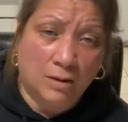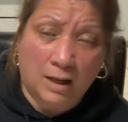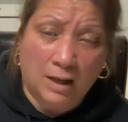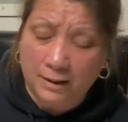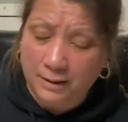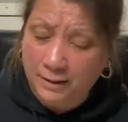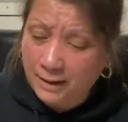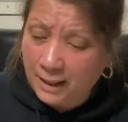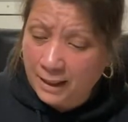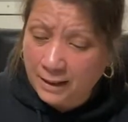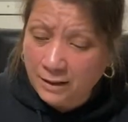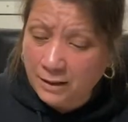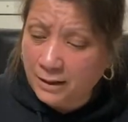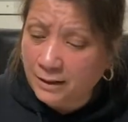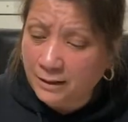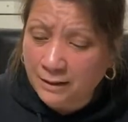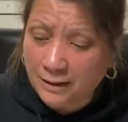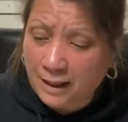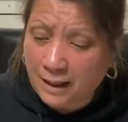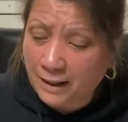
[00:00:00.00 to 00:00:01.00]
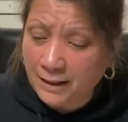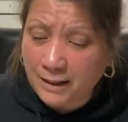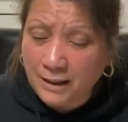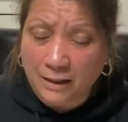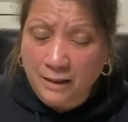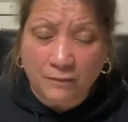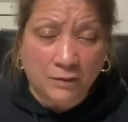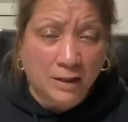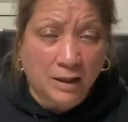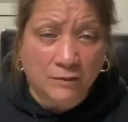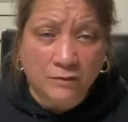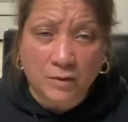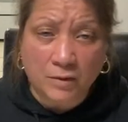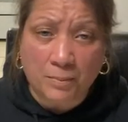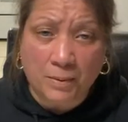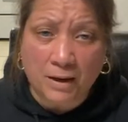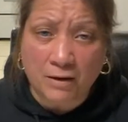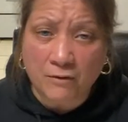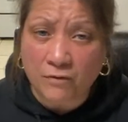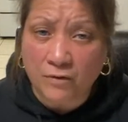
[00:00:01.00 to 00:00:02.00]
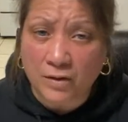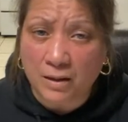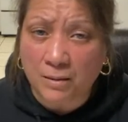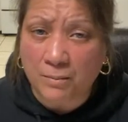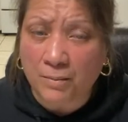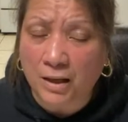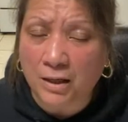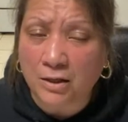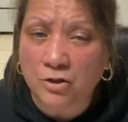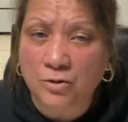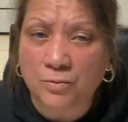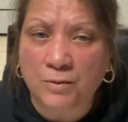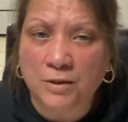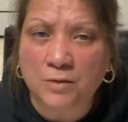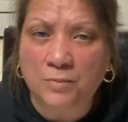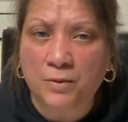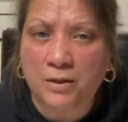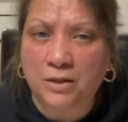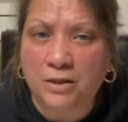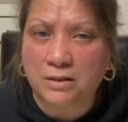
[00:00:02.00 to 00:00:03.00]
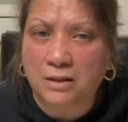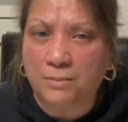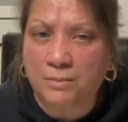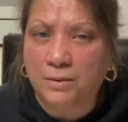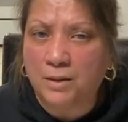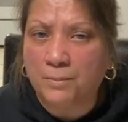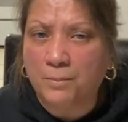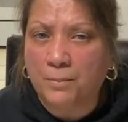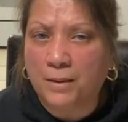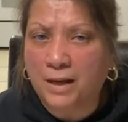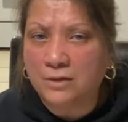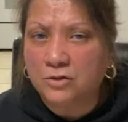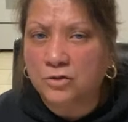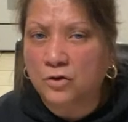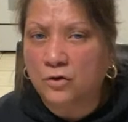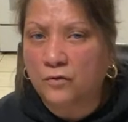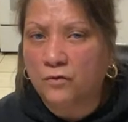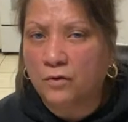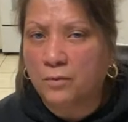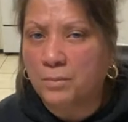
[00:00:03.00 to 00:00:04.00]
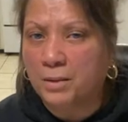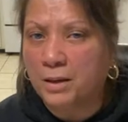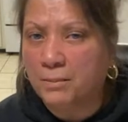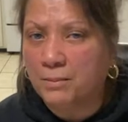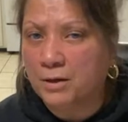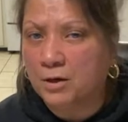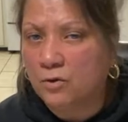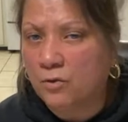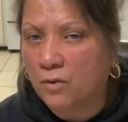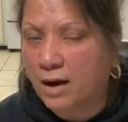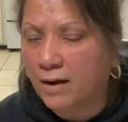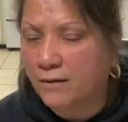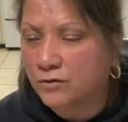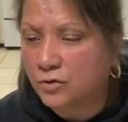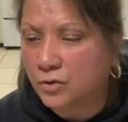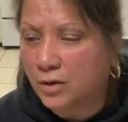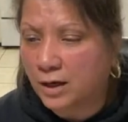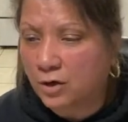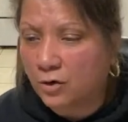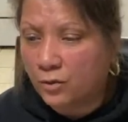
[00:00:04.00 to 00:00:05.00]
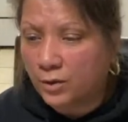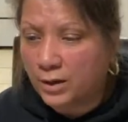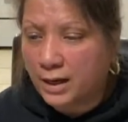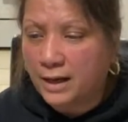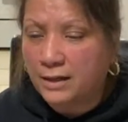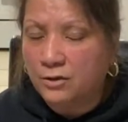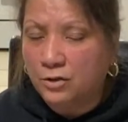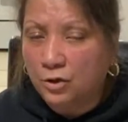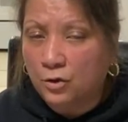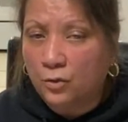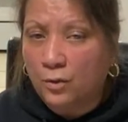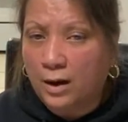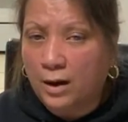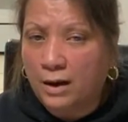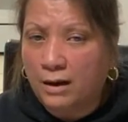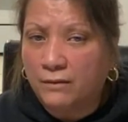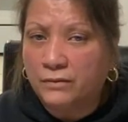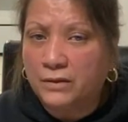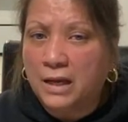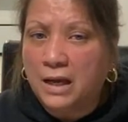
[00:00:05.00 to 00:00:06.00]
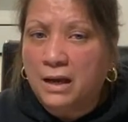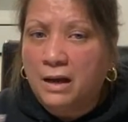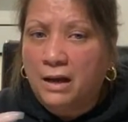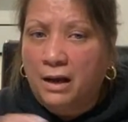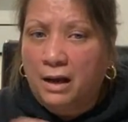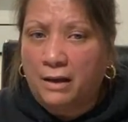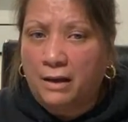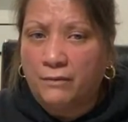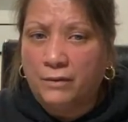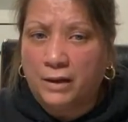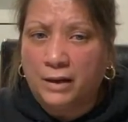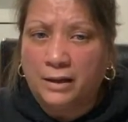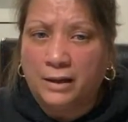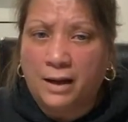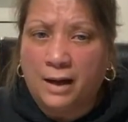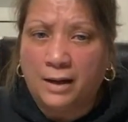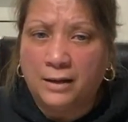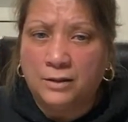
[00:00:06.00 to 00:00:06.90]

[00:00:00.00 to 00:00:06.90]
I didn't even have to pay for the embellishments because I'm an ambassador for BB Craft. So I create the craft, and then